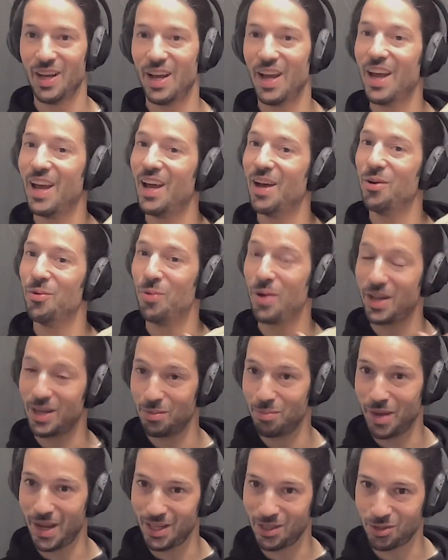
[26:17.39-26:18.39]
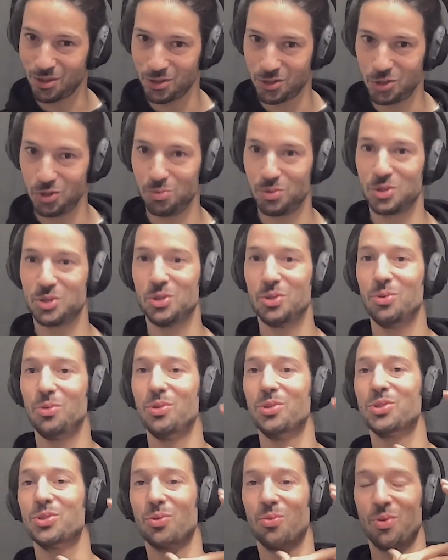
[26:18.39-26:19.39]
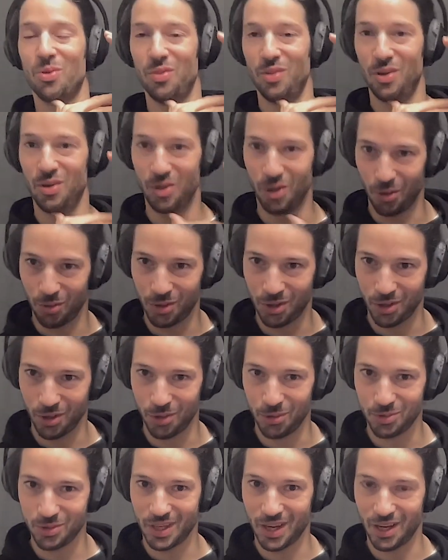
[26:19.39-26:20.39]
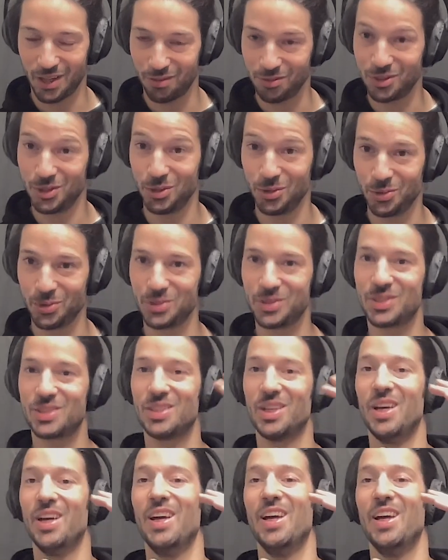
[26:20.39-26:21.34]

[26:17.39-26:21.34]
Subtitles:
ready-made consumer tools or the no code kind of tools,